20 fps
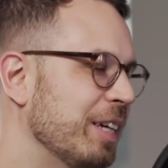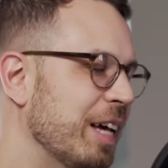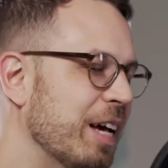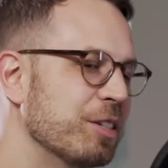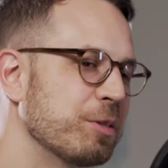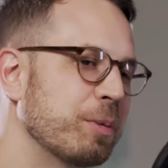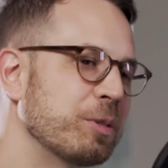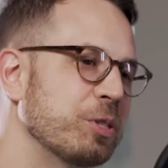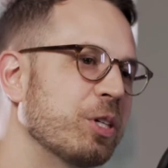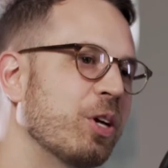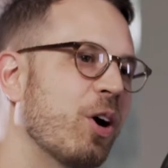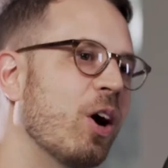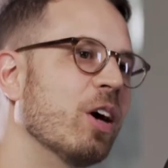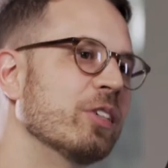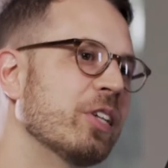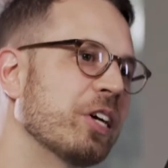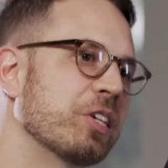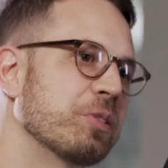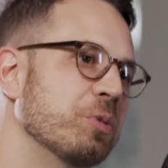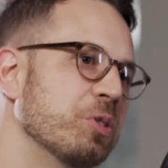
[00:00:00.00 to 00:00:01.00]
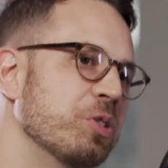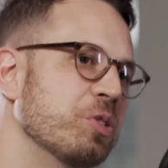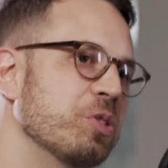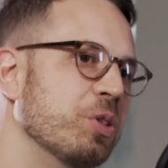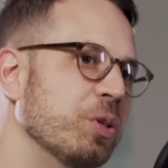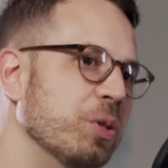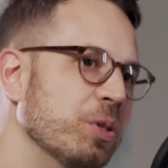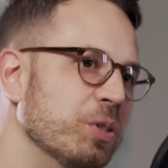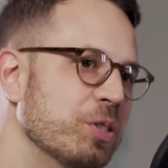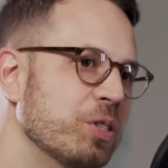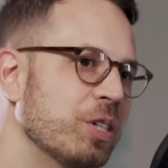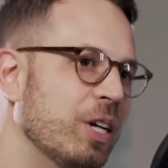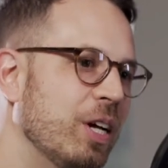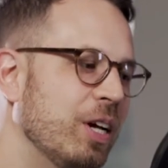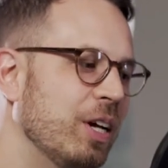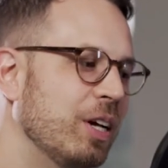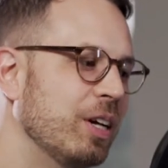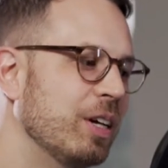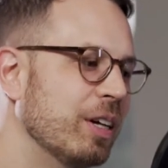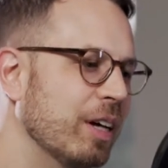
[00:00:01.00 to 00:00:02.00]
Yeah, especially context, which is huge.
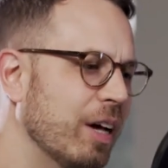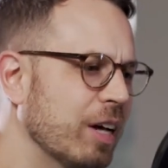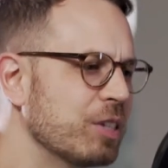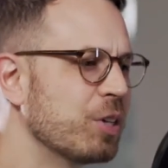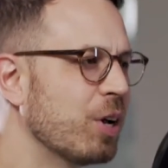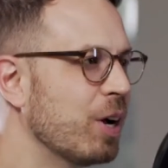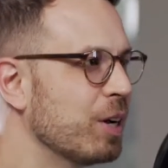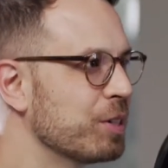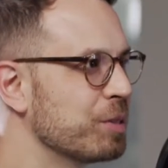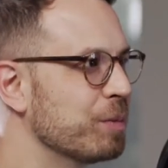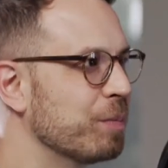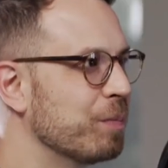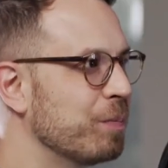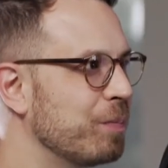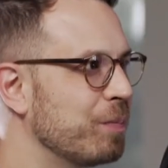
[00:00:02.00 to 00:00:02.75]
Yeah, especially awesome.